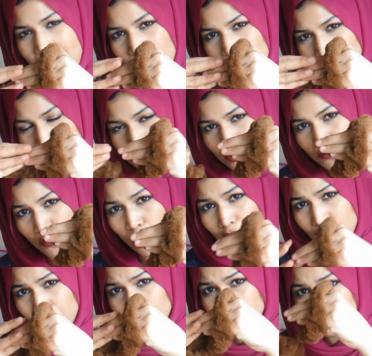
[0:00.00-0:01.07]
hair which is
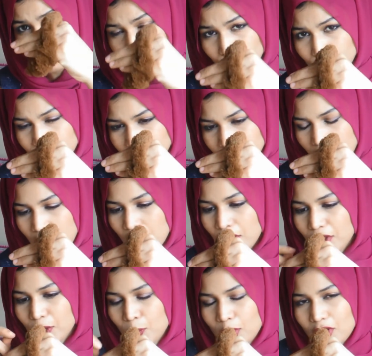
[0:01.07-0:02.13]
falling loose,
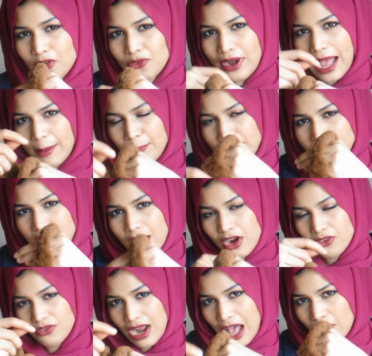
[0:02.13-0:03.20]
you want to wrap it
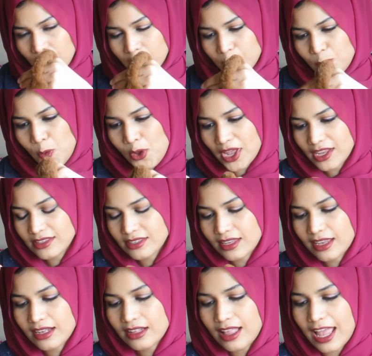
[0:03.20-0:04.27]
around the
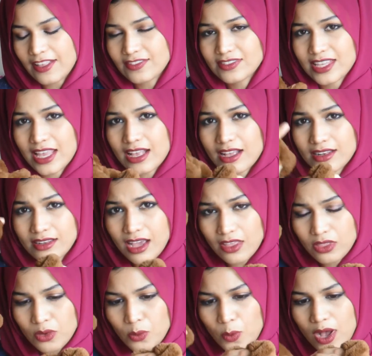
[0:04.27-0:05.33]
ponytail and take
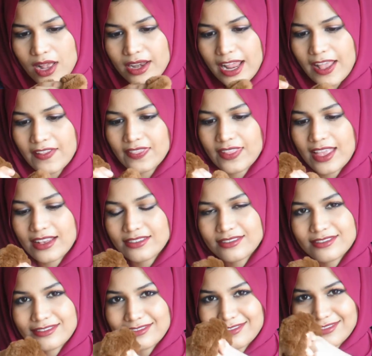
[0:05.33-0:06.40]
another one and
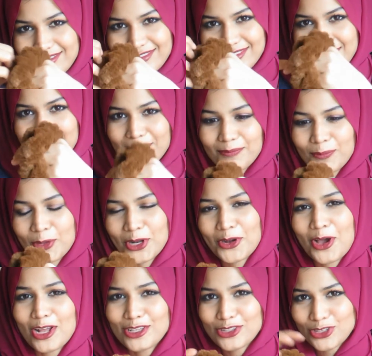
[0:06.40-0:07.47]
then put
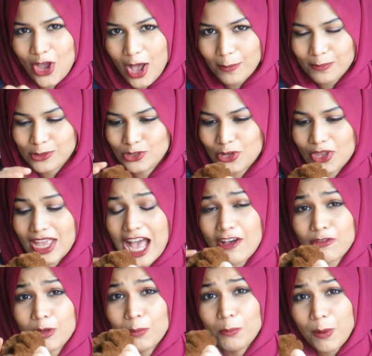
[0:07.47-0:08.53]
it on top, so you
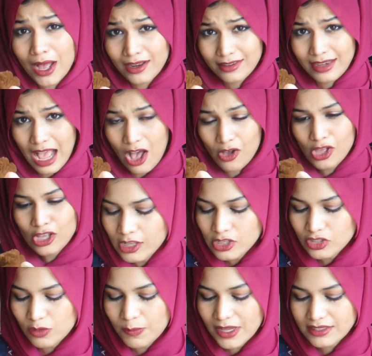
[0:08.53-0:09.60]
have a bun now.
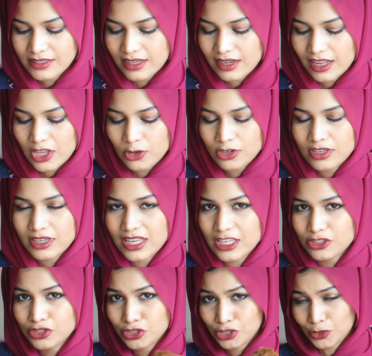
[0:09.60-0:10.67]
So basically you would
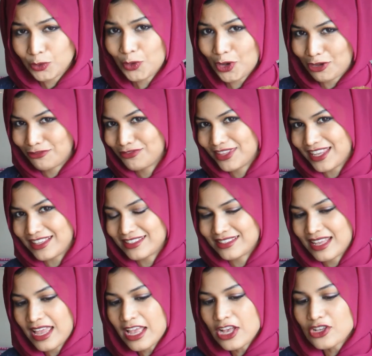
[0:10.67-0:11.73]
need 2 of these.